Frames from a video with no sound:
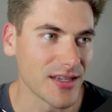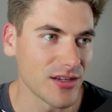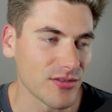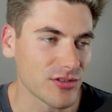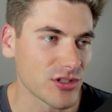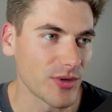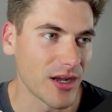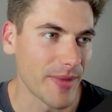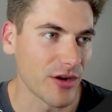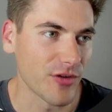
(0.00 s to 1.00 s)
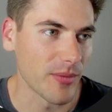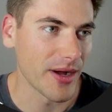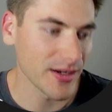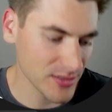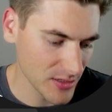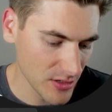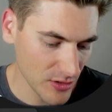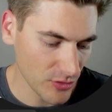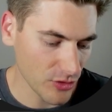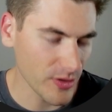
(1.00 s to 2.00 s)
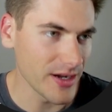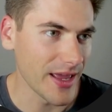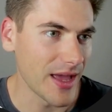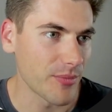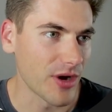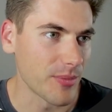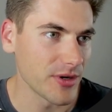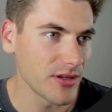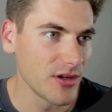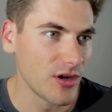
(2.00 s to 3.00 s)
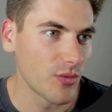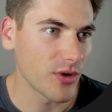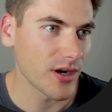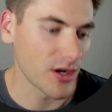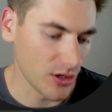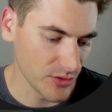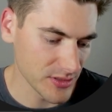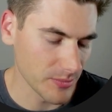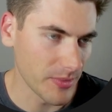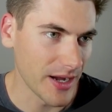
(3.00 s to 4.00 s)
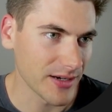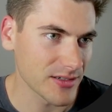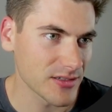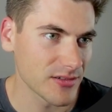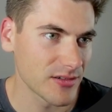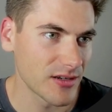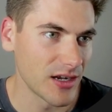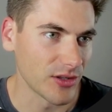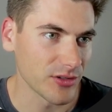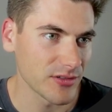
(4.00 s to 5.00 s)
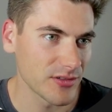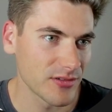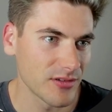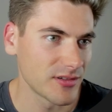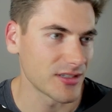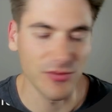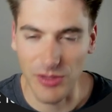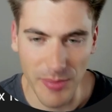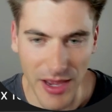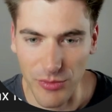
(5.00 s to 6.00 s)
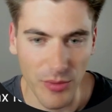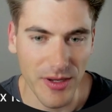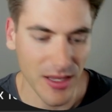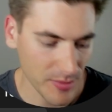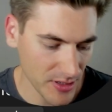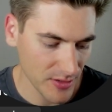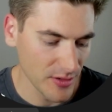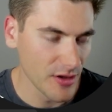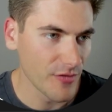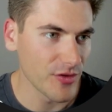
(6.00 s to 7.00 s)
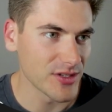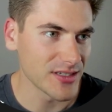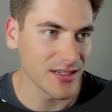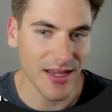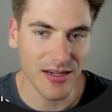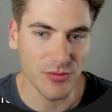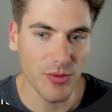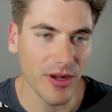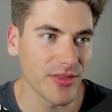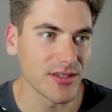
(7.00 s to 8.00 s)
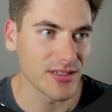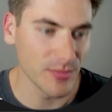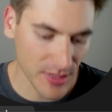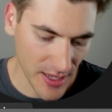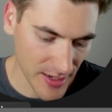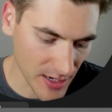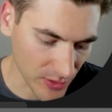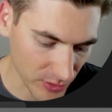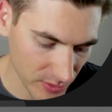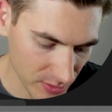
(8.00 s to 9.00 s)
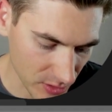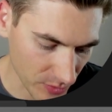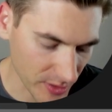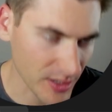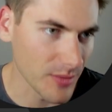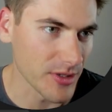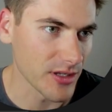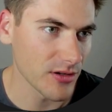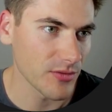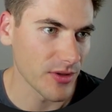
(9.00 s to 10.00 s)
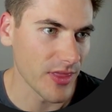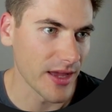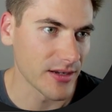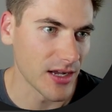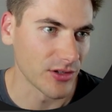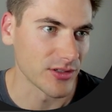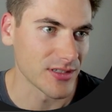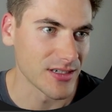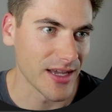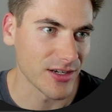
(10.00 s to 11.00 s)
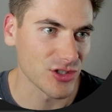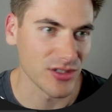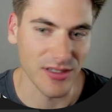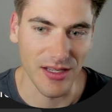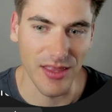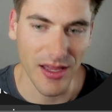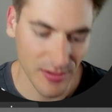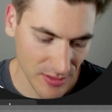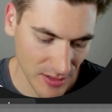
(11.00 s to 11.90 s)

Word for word: of here. So we'll come out of our box, we'll create an at property. We're gonna call this box color. Doesn't really matter what we name it. For the syntax, we want this to be a color. So we're gonna come in here with that color syntax just like that,